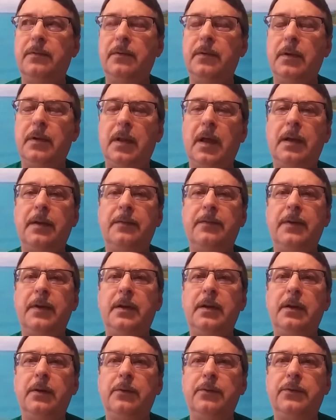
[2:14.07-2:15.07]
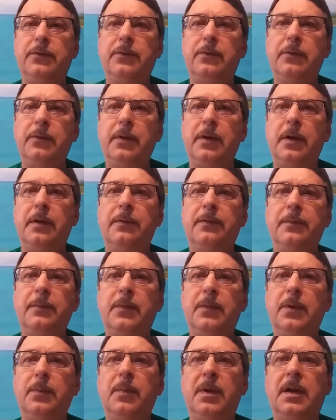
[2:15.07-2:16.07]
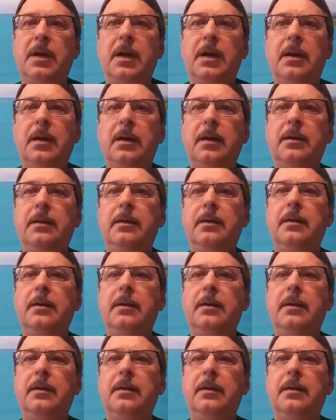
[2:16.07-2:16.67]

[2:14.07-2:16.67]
a lot of videos too there from Dumaguete.